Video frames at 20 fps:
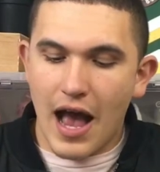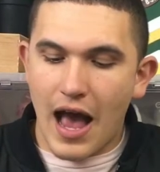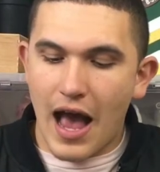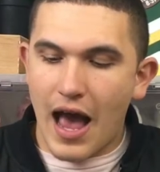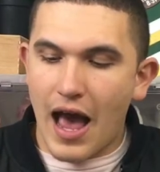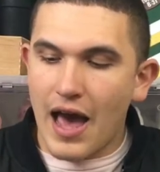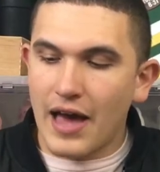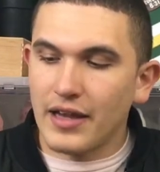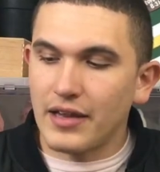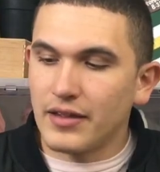
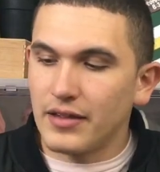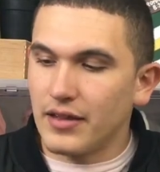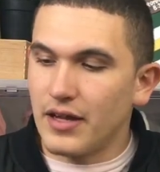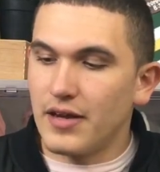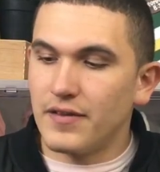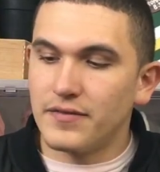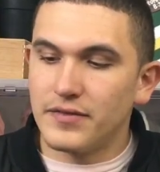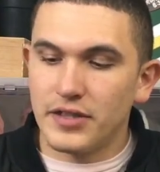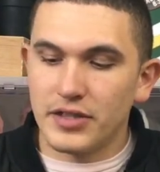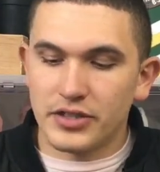I
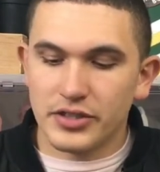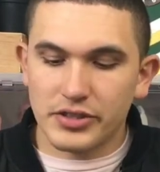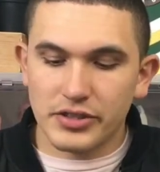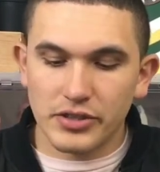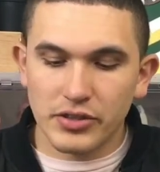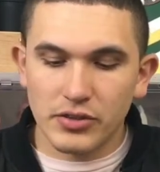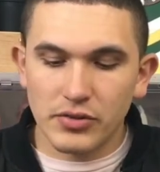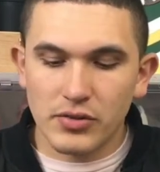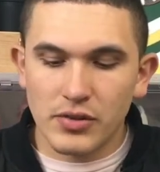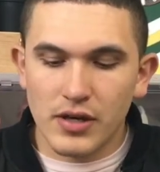love this
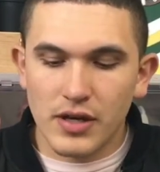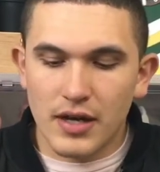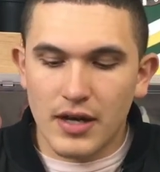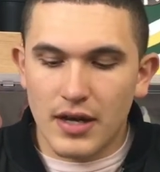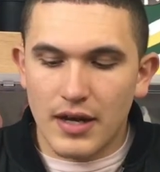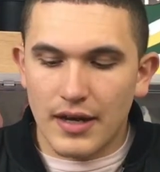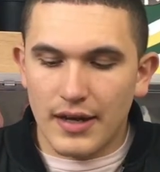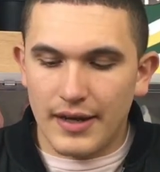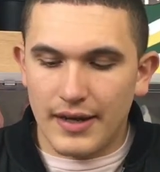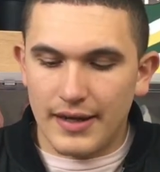shoe.
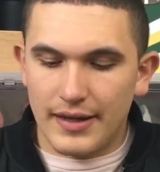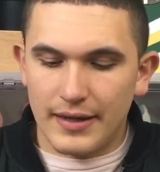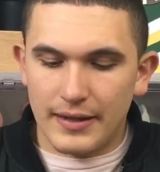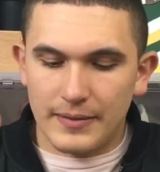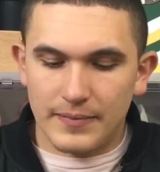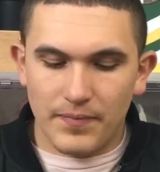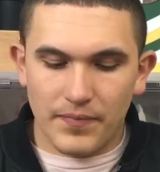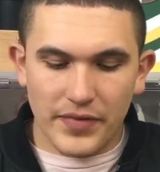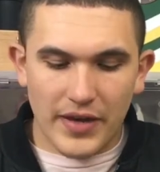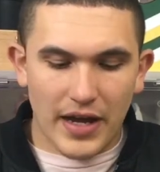
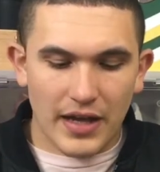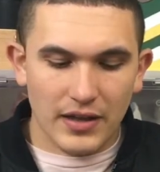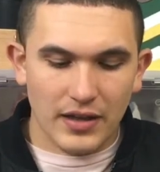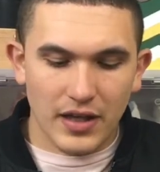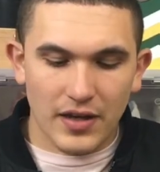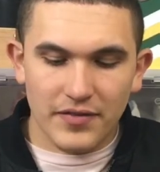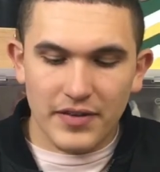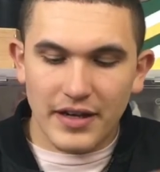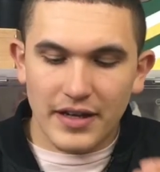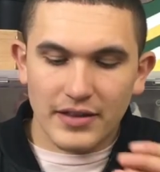Um, I
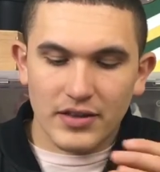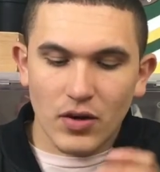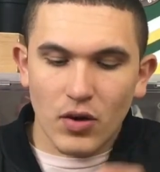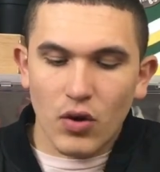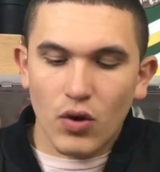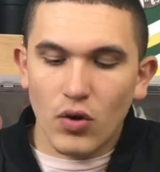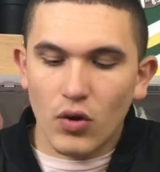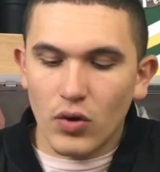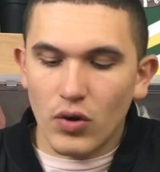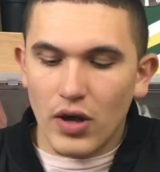love that the
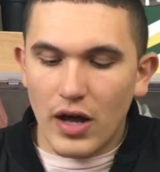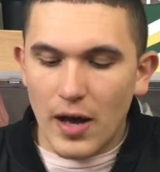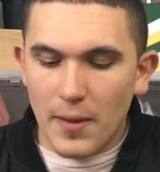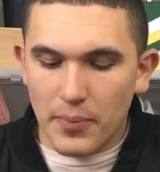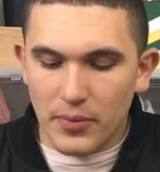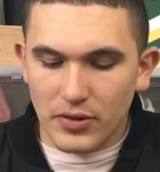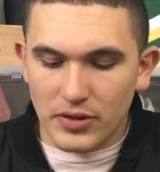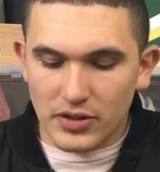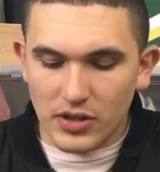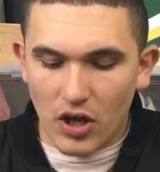whole
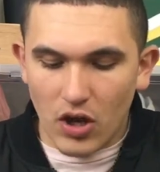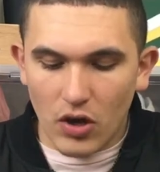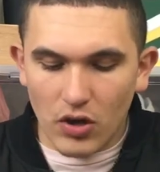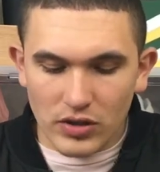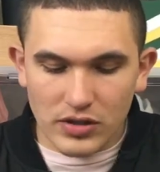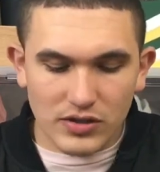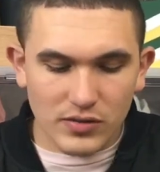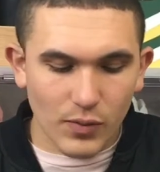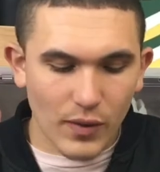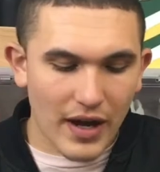upper is all
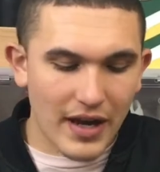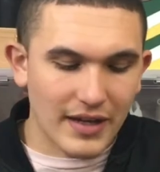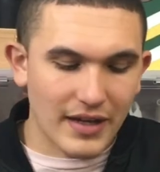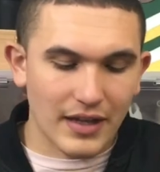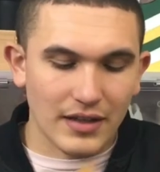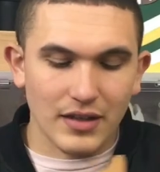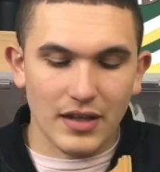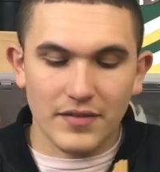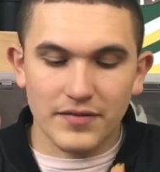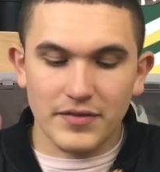suede. I
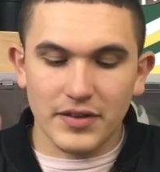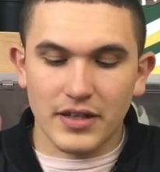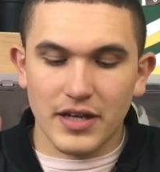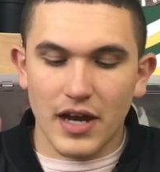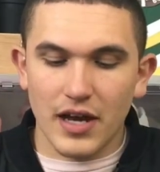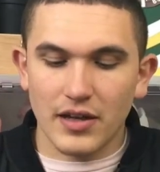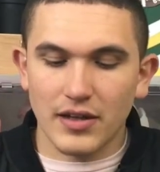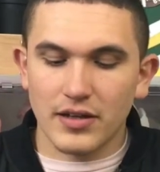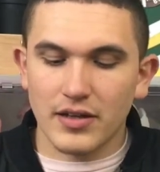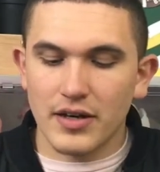love the
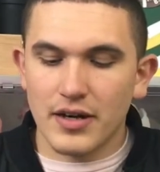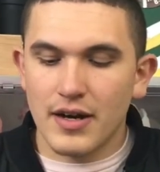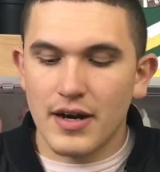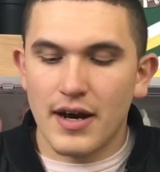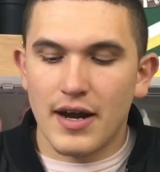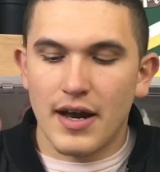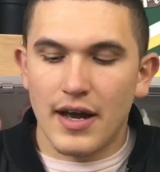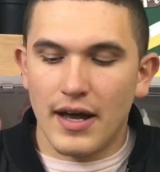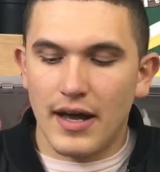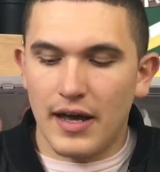color.
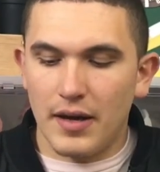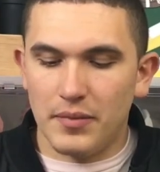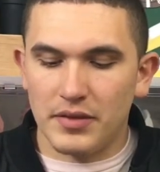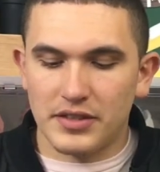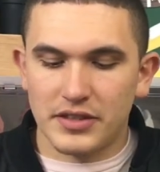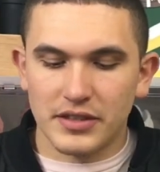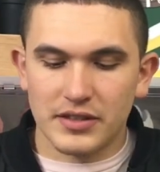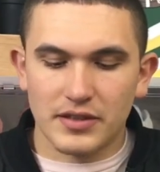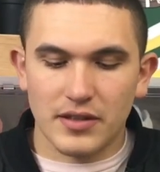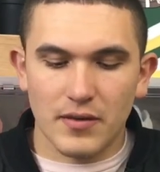Um, it's
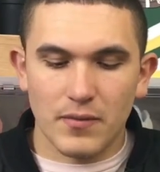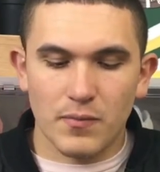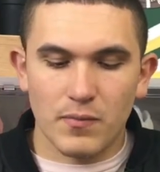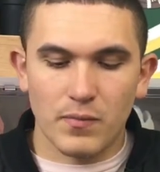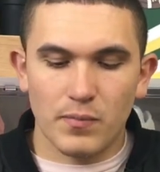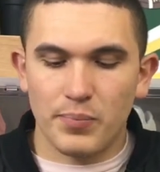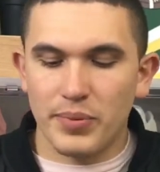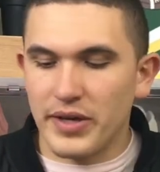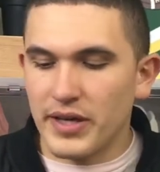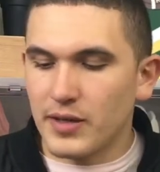just a
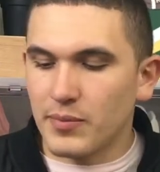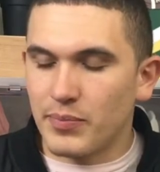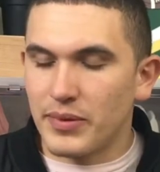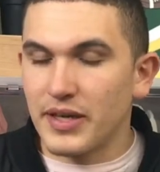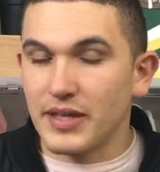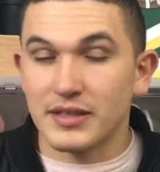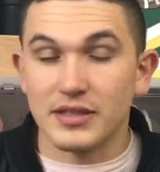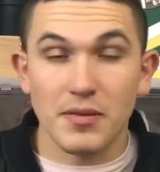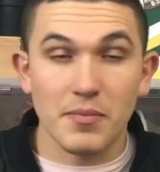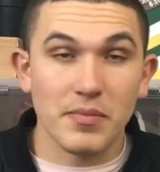big,
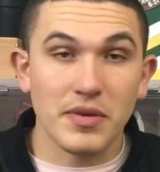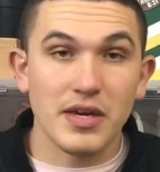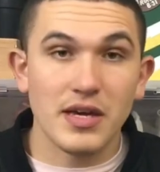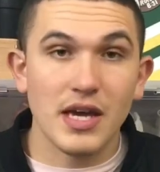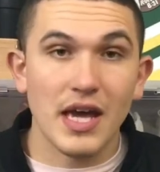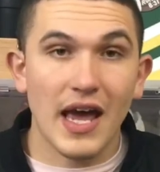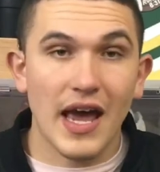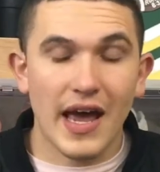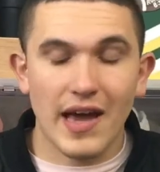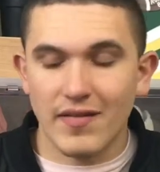big, to
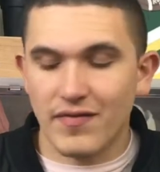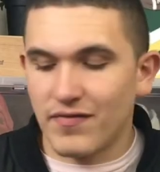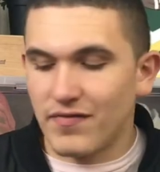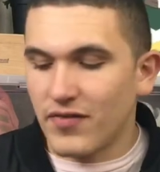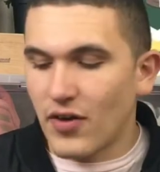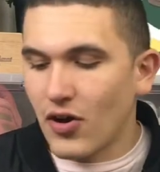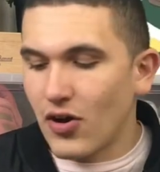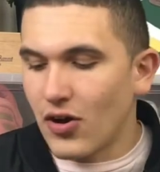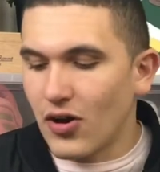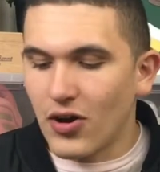me, a
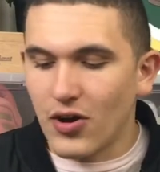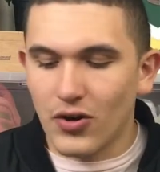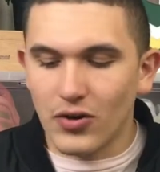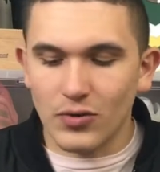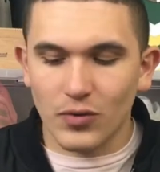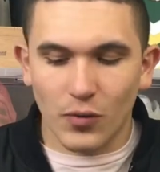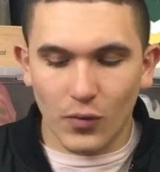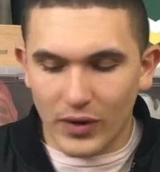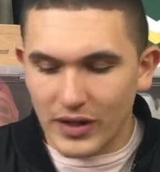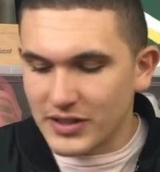fall,
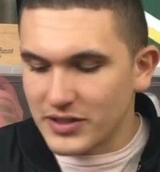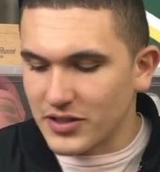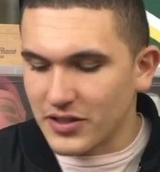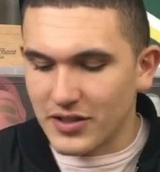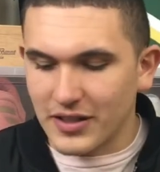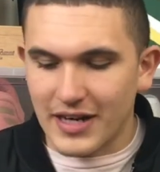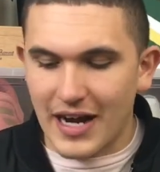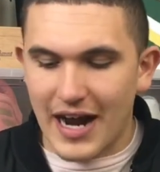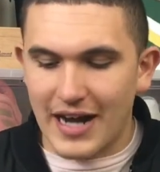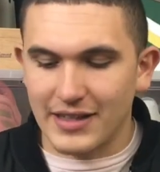winter
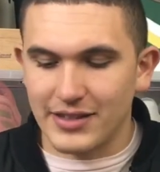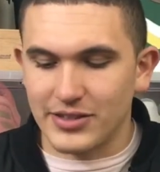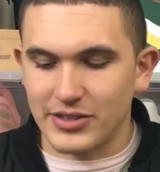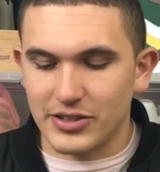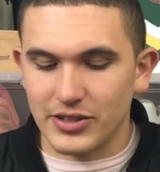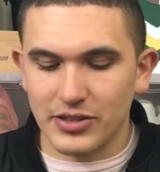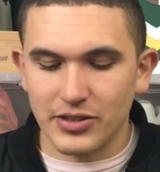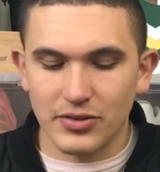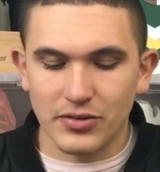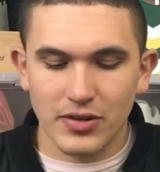kind of
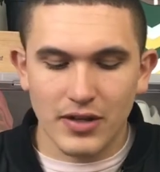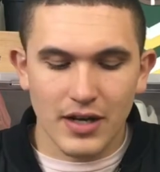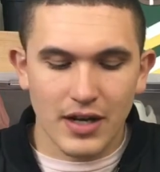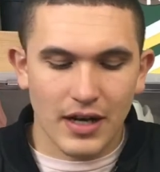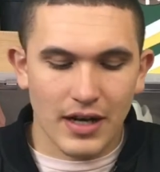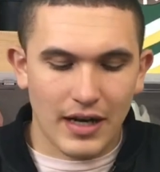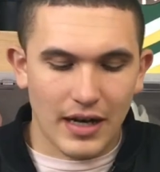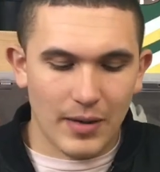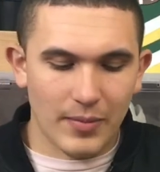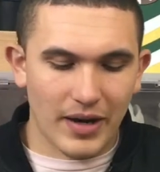shoe.
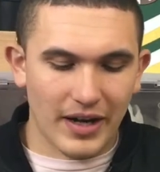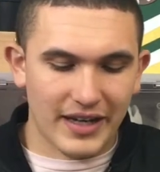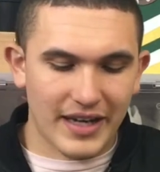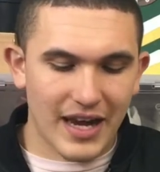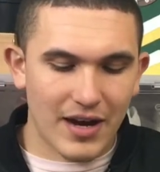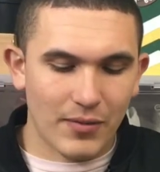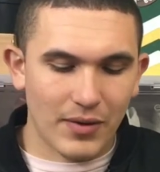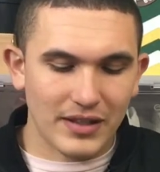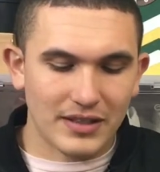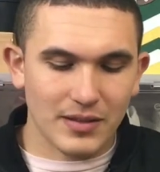Um, I
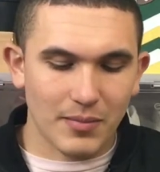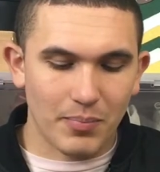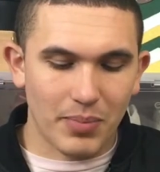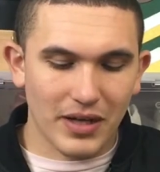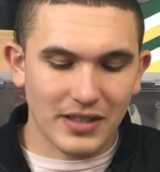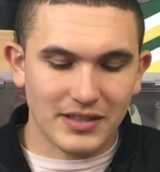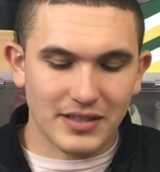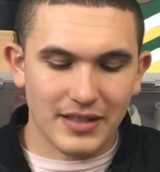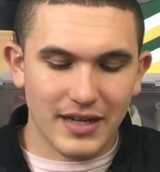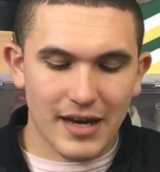can't wait to
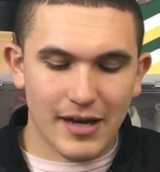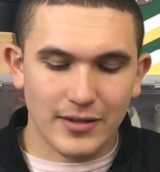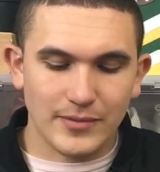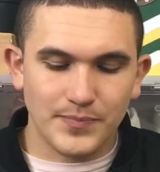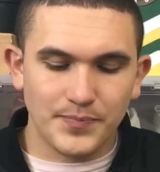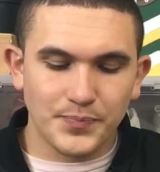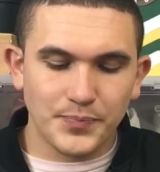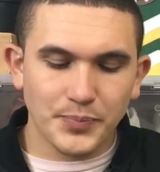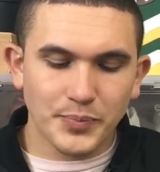bust it out.